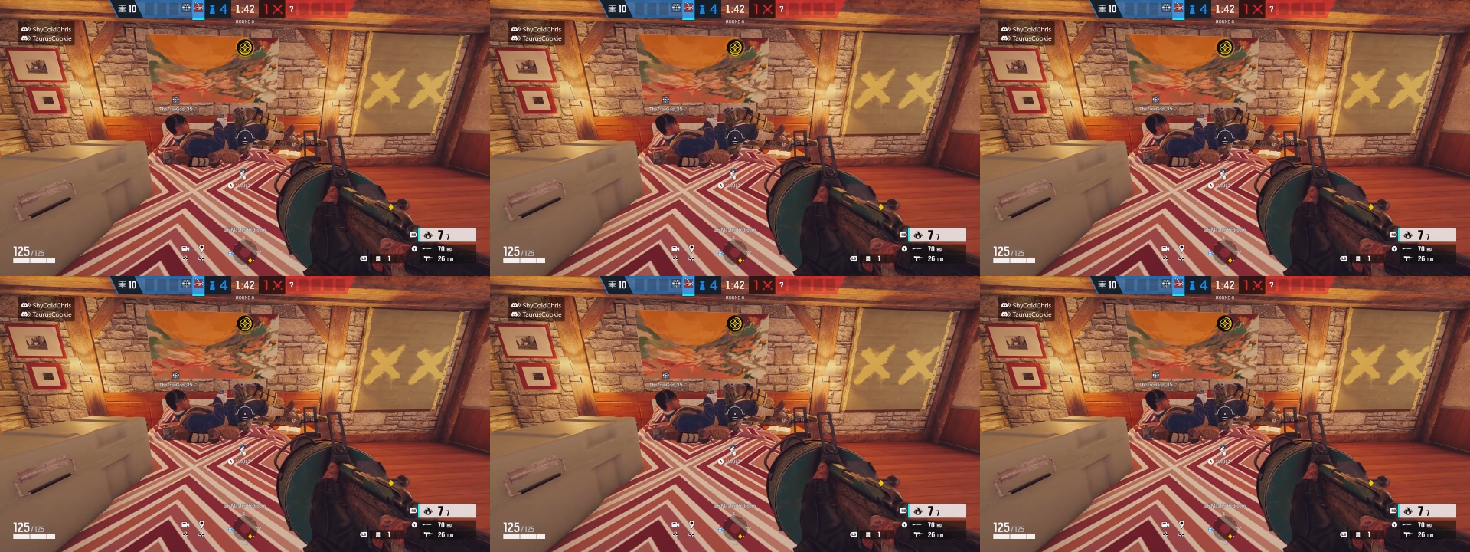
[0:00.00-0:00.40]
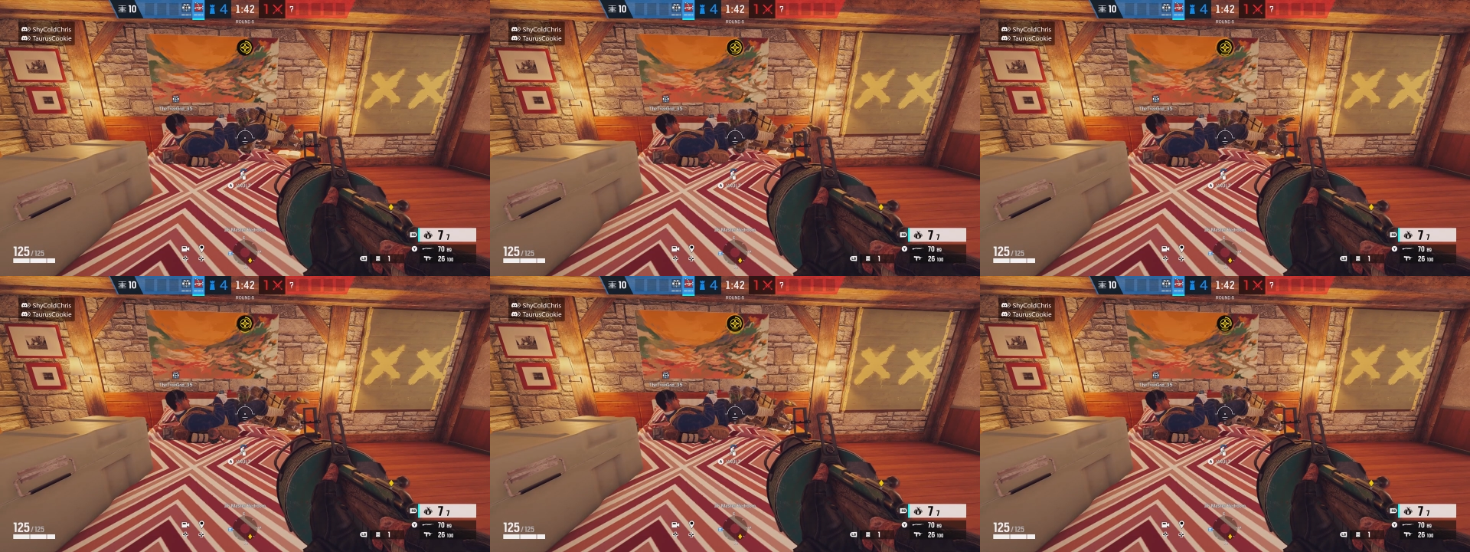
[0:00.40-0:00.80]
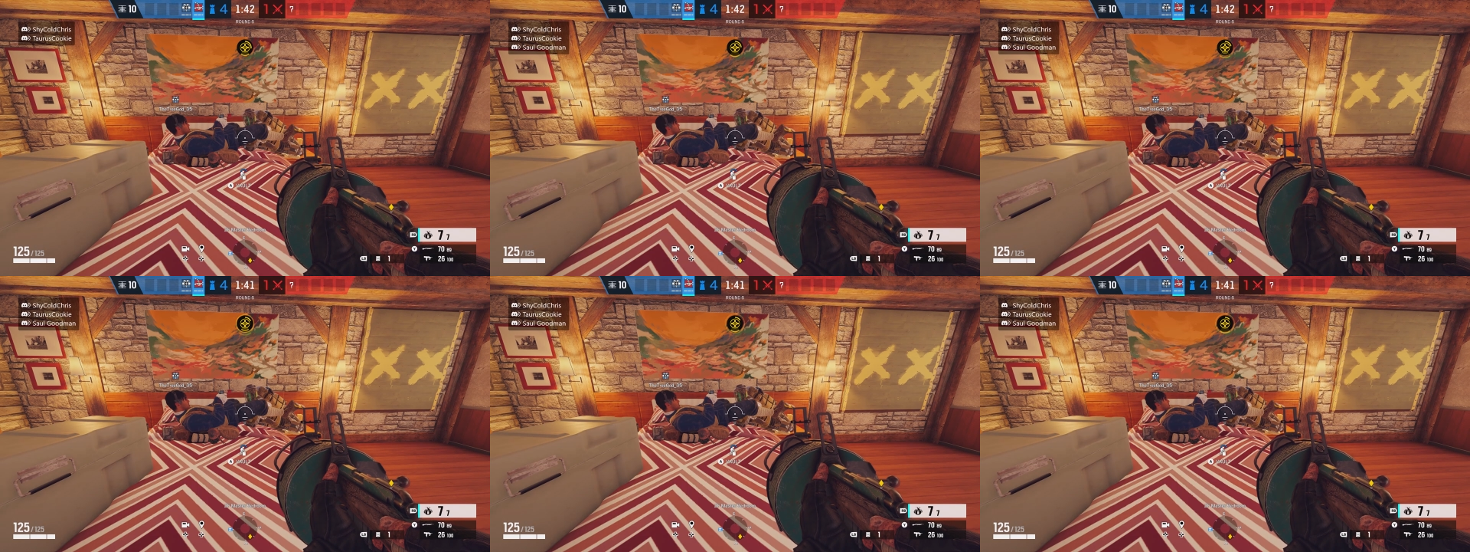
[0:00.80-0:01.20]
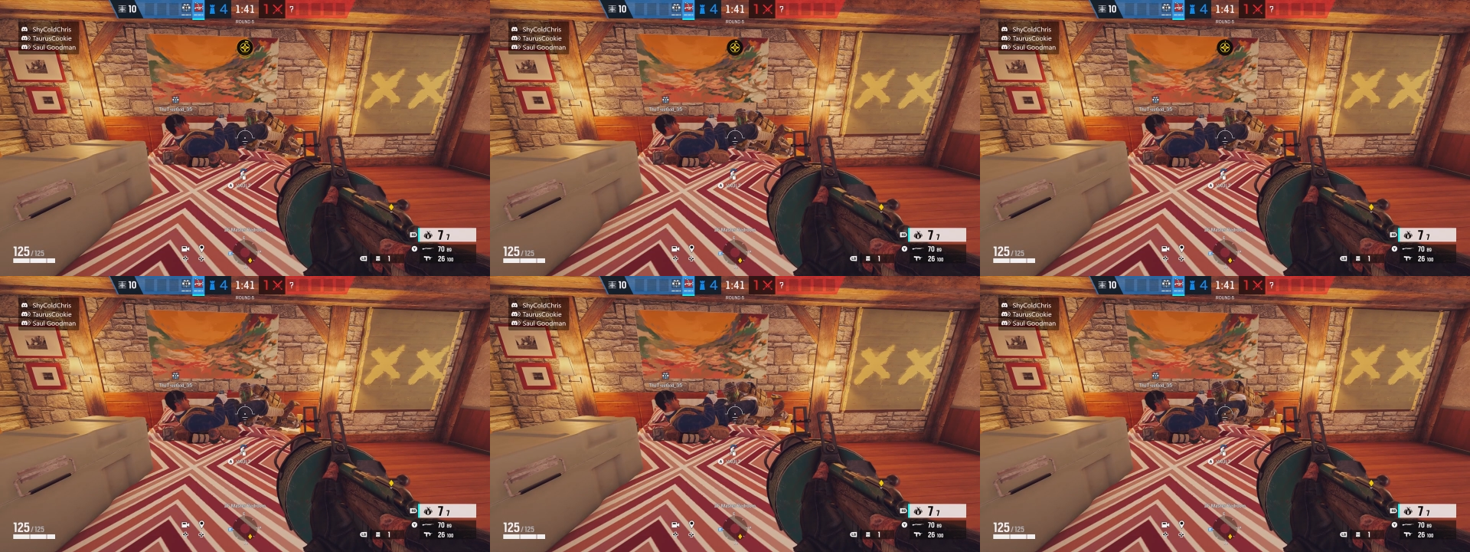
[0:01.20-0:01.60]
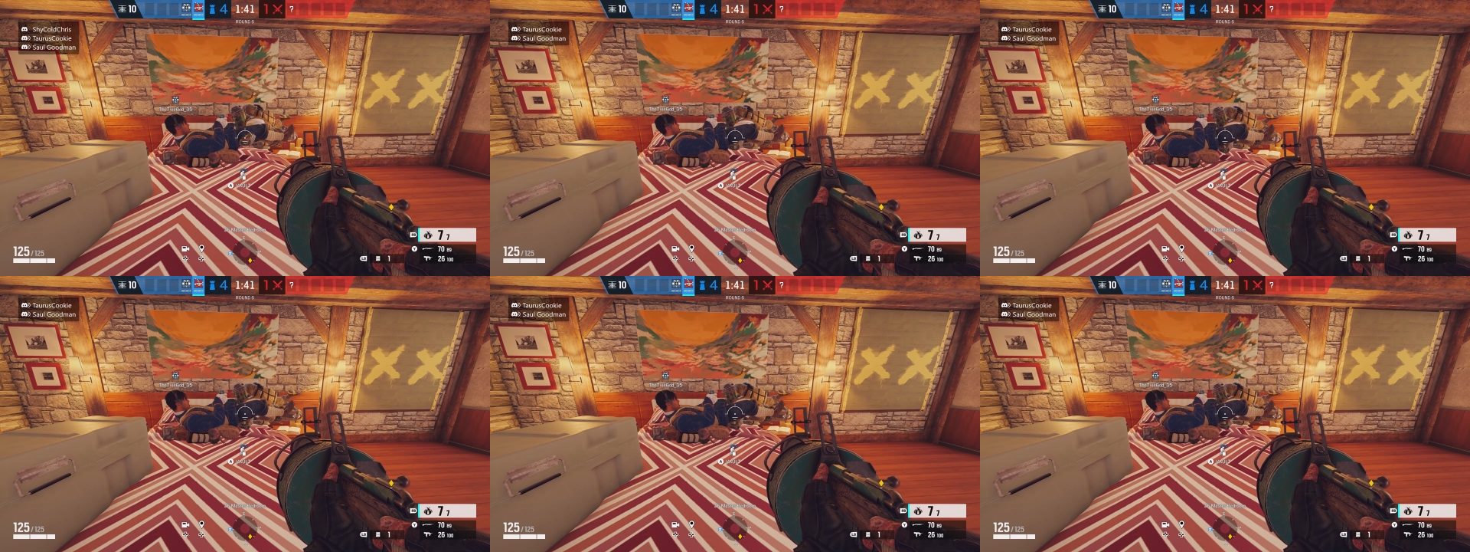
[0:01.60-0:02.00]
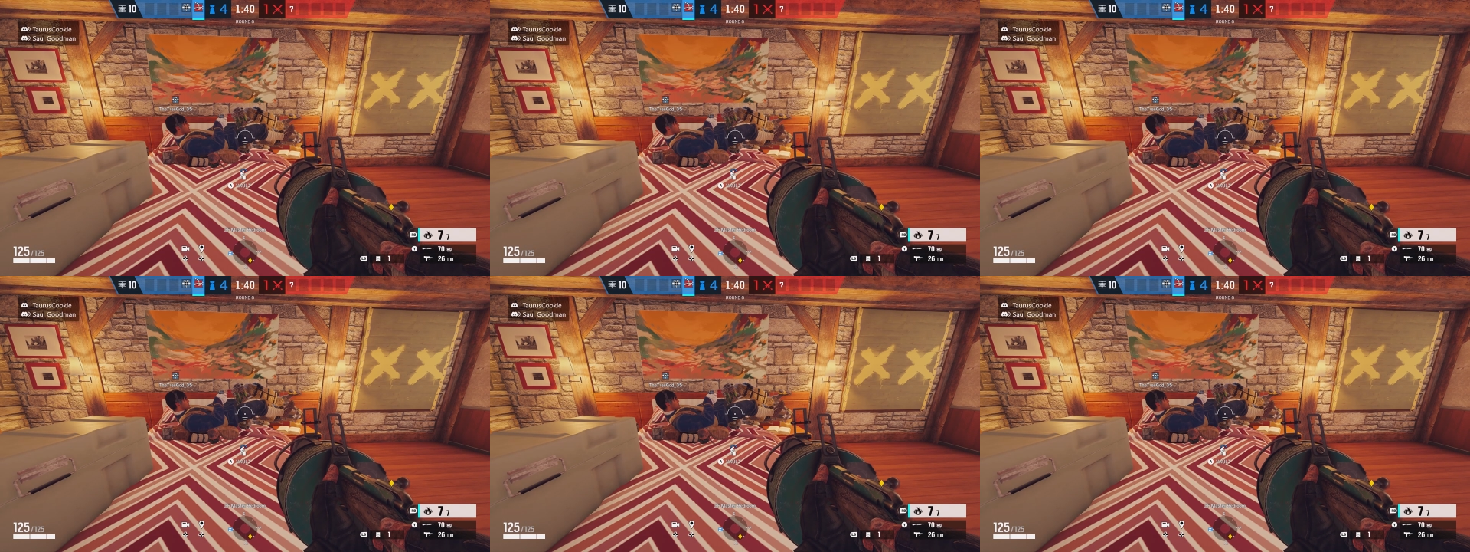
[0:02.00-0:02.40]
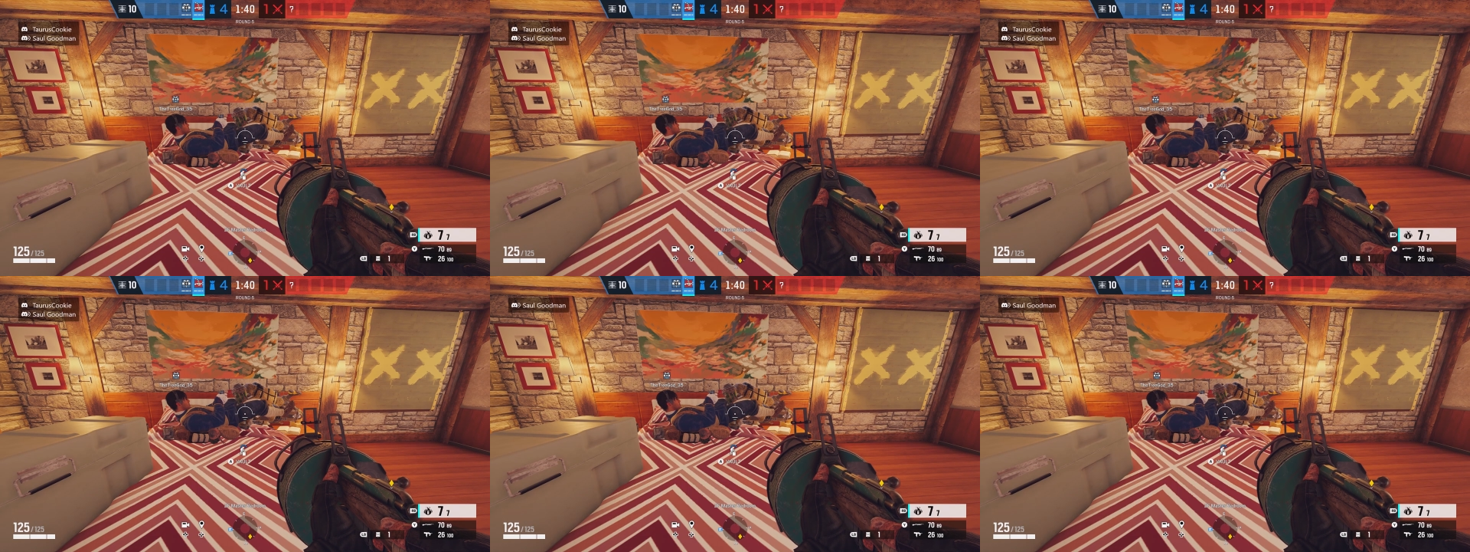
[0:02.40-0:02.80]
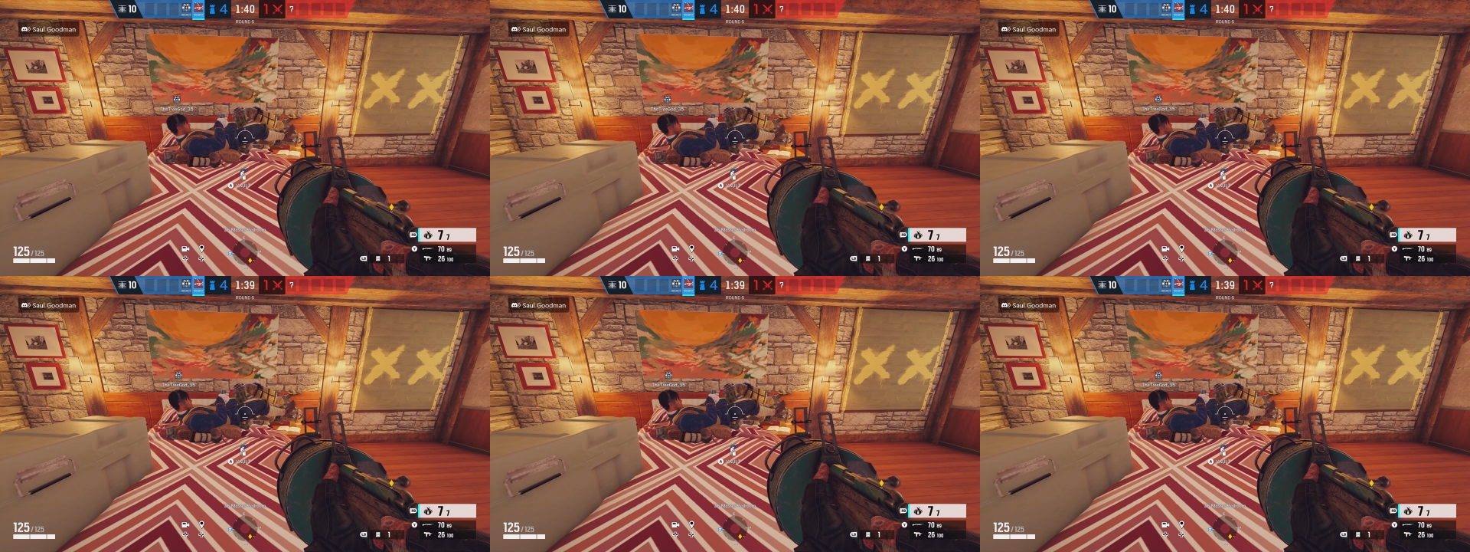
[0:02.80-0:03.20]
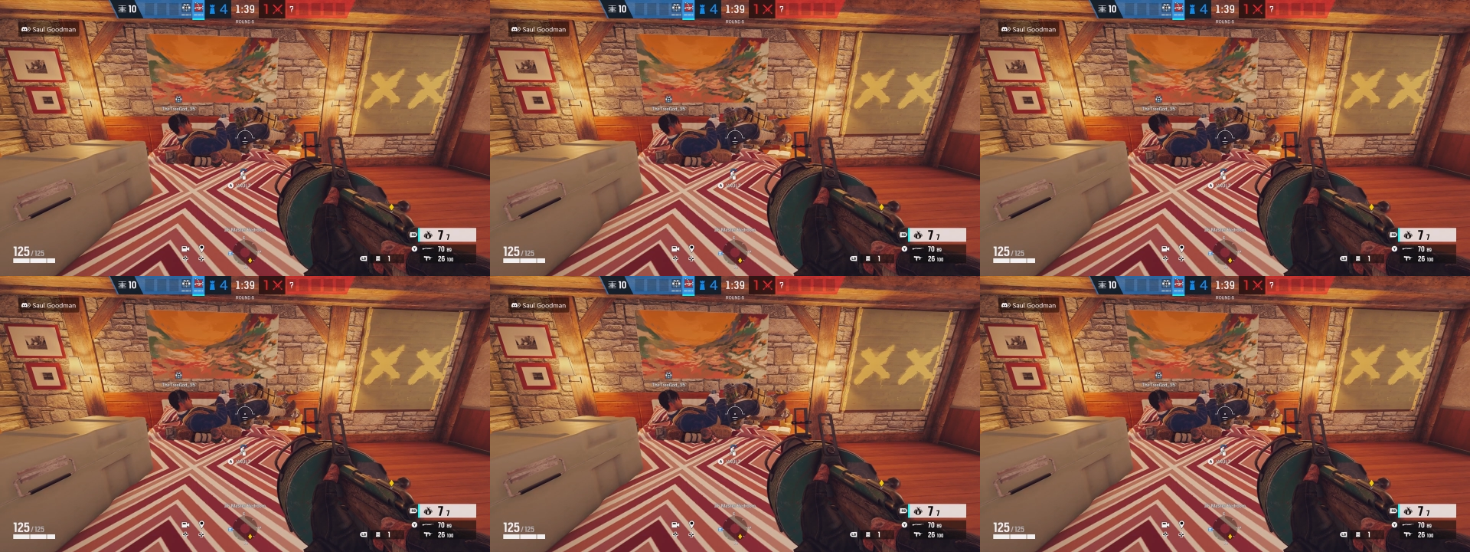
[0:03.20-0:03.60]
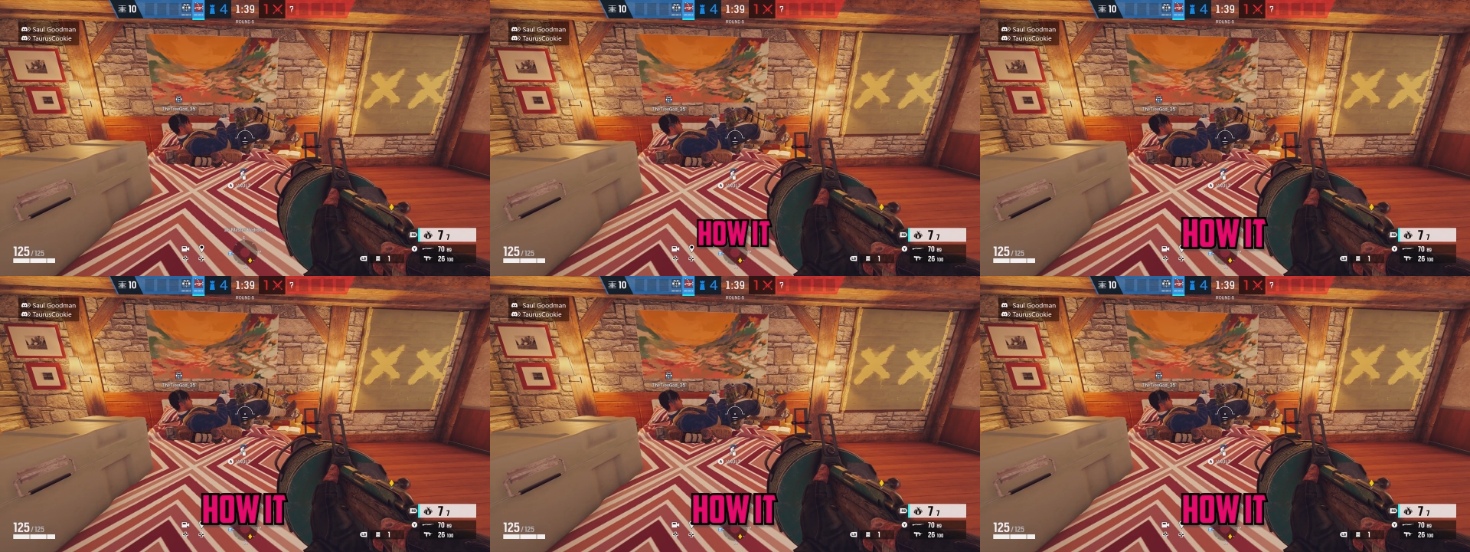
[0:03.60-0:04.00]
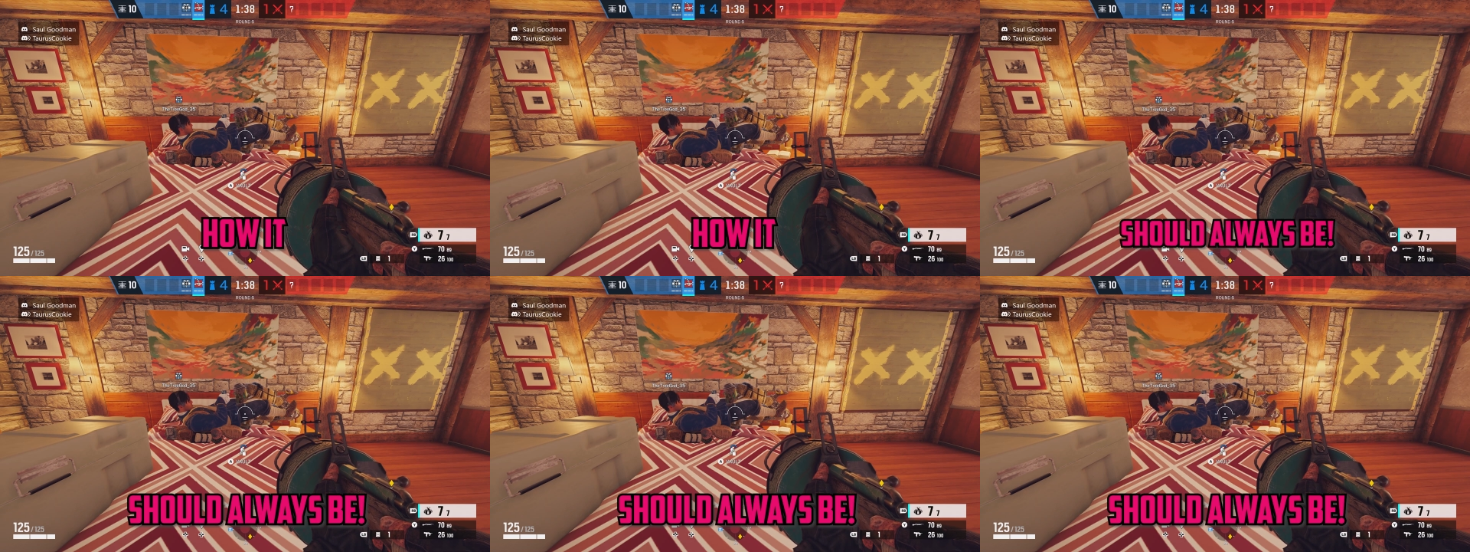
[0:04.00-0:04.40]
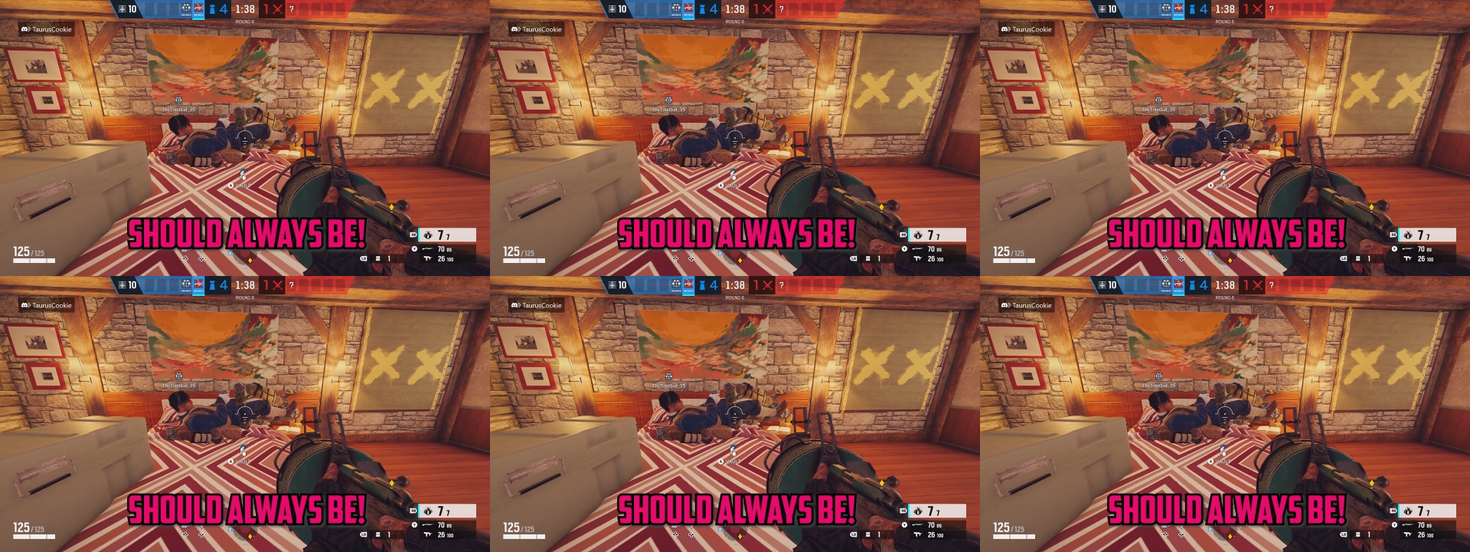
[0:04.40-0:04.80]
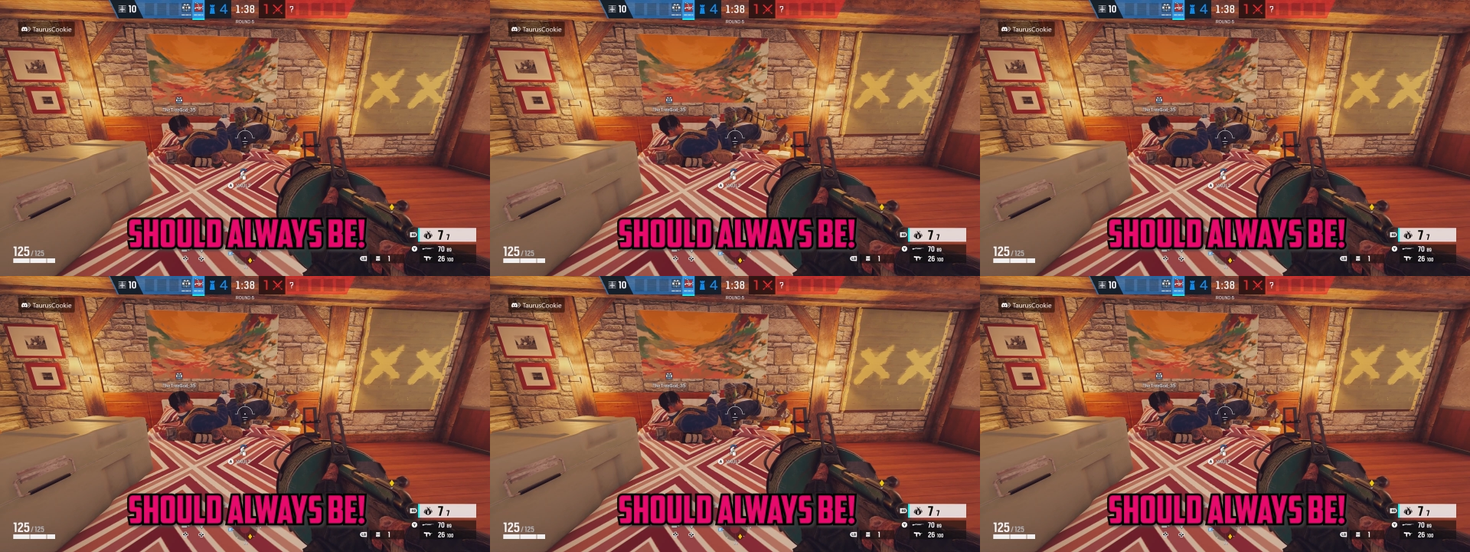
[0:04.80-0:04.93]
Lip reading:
[unreadable: no face in view]